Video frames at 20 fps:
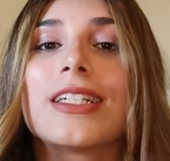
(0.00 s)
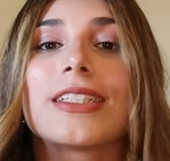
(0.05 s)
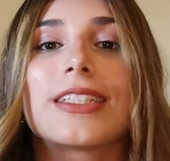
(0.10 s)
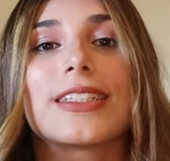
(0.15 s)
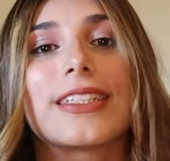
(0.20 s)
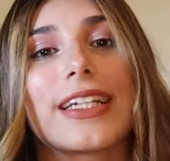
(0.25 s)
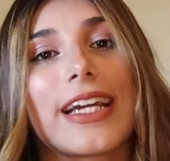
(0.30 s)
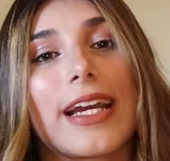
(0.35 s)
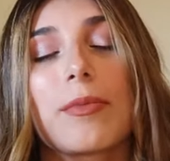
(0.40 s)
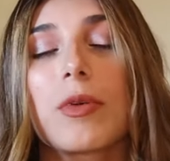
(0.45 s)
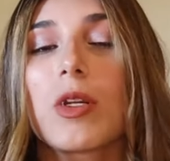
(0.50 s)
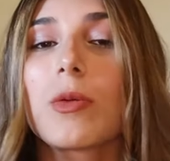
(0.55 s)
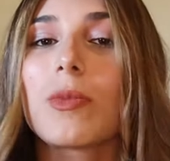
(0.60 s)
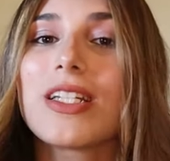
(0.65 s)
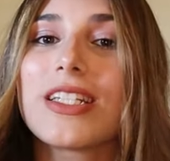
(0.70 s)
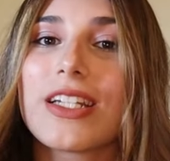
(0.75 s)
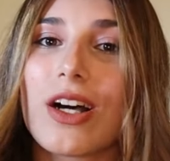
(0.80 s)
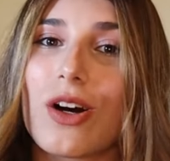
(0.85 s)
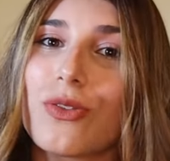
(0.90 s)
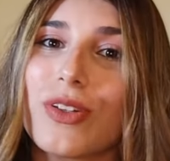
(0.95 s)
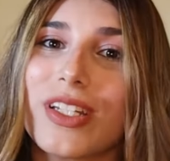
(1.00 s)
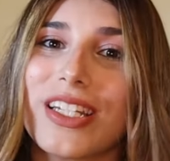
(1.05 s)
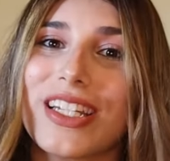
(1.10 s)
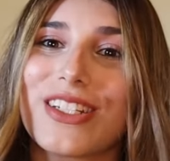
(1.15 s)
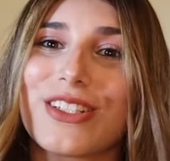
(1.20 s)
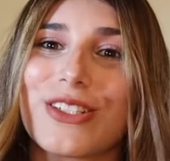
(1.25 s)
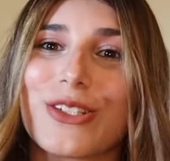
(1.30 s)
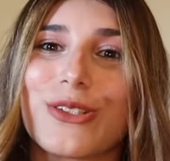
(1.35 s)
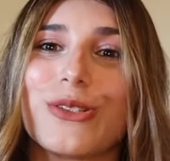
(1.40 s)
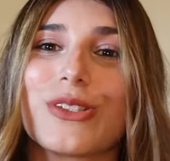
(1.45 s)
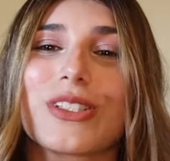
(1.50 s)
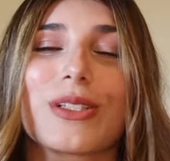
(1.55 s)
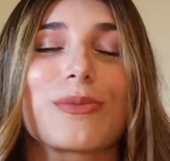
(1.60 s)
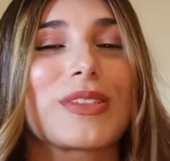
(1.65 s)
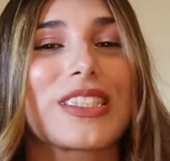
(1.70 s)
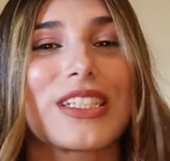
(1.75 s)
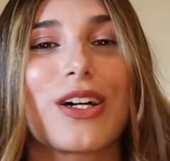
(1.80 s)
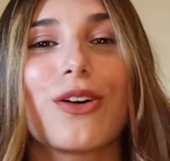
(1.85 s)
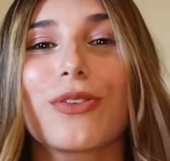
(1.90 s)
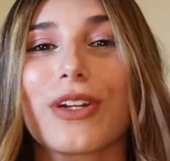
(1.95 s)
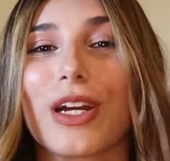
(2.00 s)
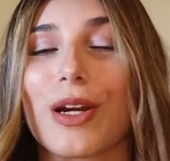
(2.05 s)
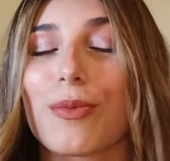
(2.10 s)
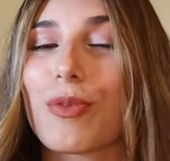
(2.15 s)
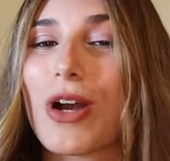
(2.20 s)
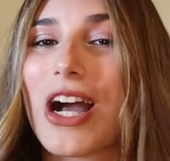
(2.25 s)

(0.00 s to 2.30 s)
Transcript: Today I'm going to be delving into some self-care